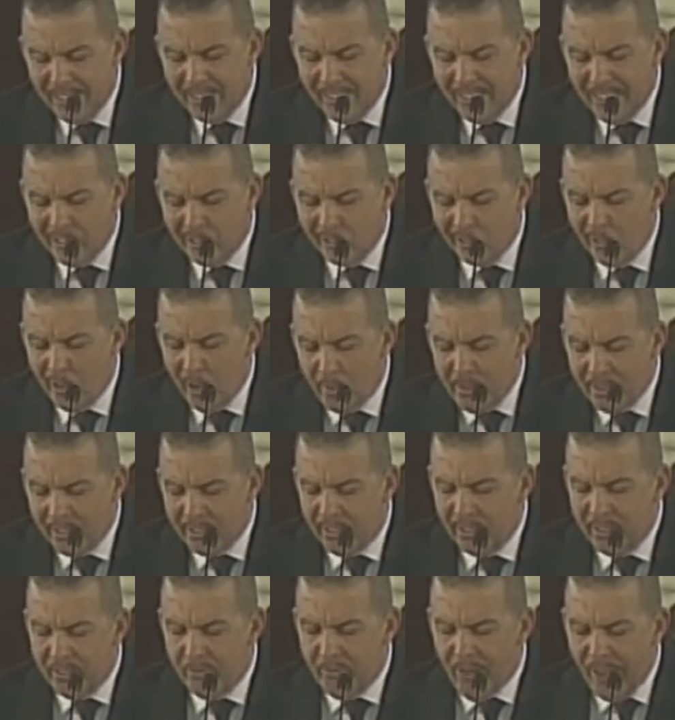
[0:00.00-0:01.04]
and
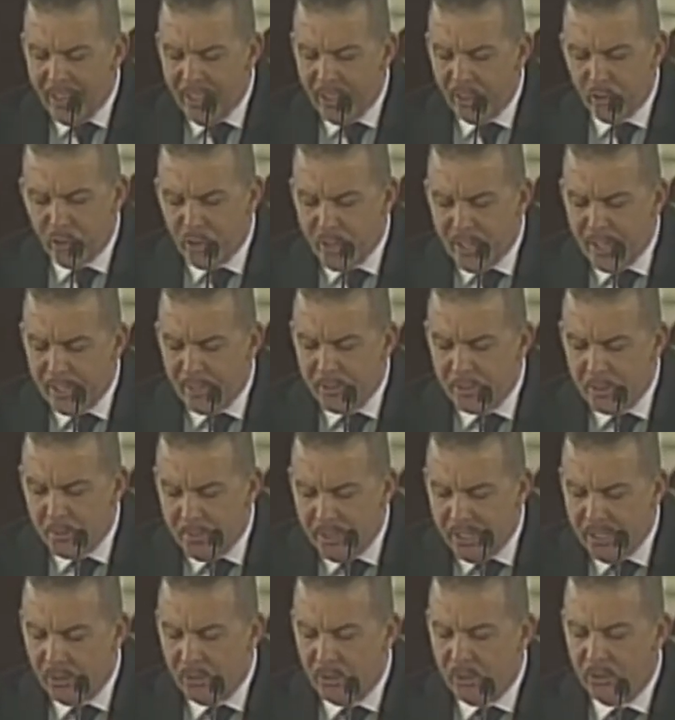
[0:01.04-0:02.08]
economically viable Trinidad and
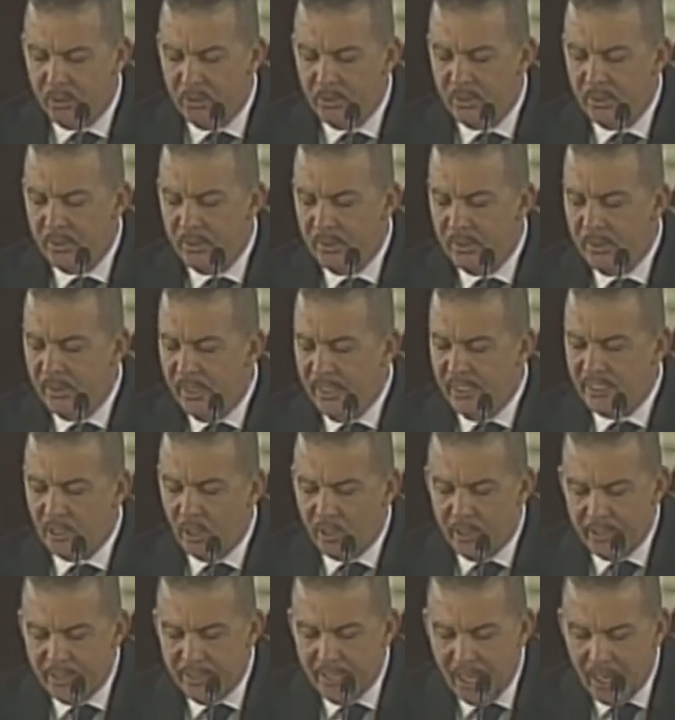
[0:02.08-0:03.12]
Tobago
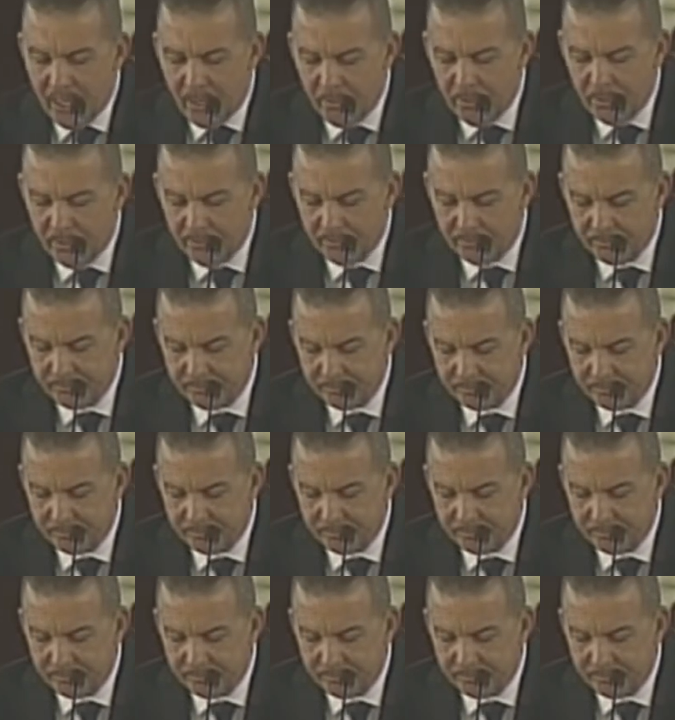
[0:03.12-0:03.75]
is undeniable.